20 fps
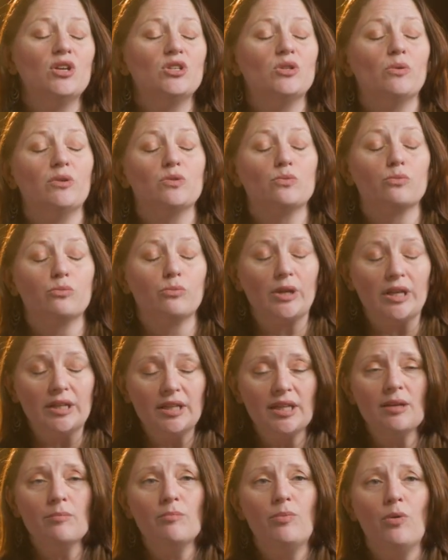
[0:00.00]
So it's
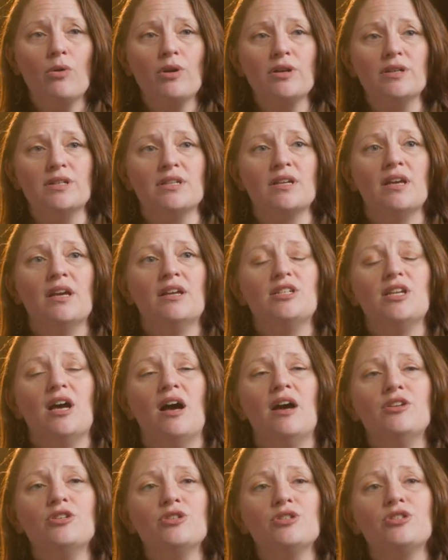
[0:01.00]
really important to
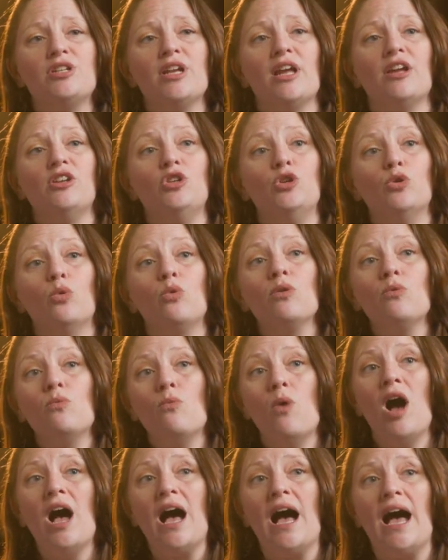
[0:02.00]
understand your
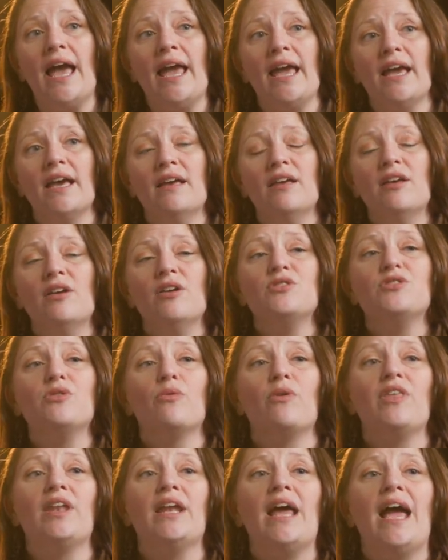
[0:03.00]
why
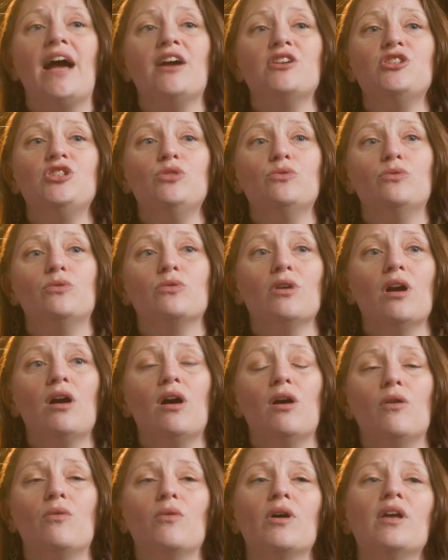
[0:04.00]
so that as you
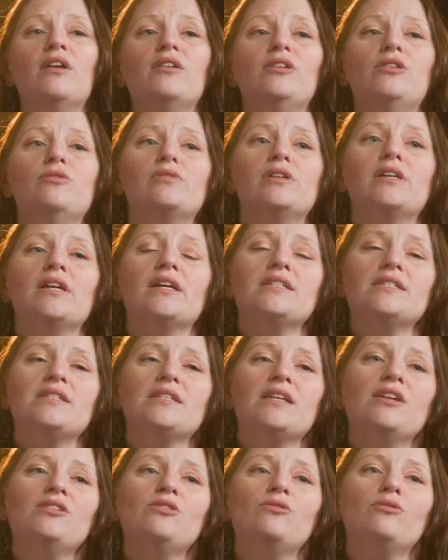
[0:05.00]
grow, you can
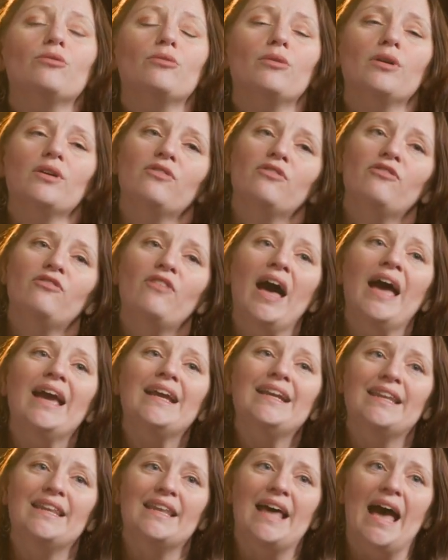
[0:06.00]
continue to
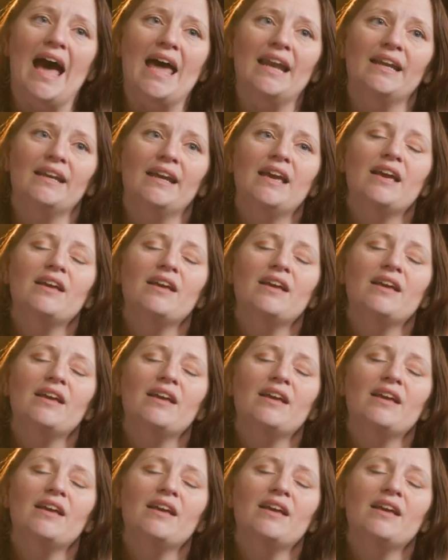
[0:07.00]
refine that,